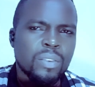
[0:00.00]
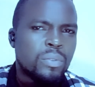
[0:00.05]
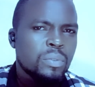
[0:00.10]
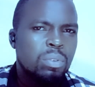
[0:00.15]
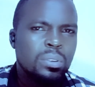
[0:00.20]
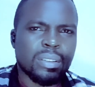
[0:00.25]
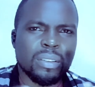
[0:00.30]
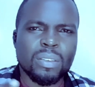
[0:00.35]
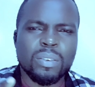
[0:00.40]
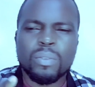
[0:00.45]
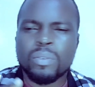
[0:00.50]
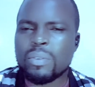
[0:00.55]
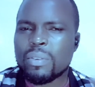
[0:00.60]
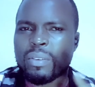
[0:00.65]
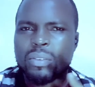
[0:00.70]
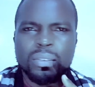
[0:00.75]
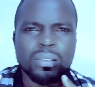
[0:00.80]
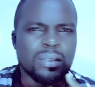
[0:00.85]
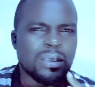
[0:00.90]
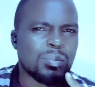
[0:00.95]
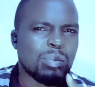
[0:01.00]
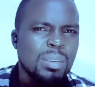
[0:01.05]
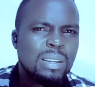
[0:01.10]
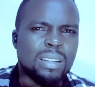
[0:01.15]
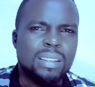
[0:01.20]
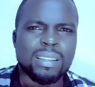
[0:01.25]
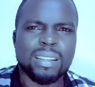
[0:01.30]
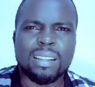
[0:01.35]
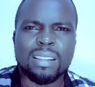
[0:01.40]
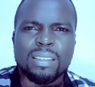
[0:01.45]
There are many
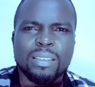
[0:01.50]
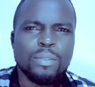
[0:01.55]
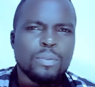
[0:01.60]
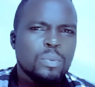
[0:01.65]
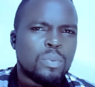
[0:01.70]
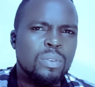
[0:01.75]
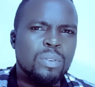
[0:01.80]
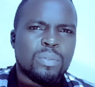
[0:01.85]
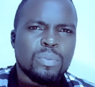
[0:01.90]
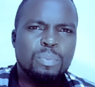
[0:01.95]
things that you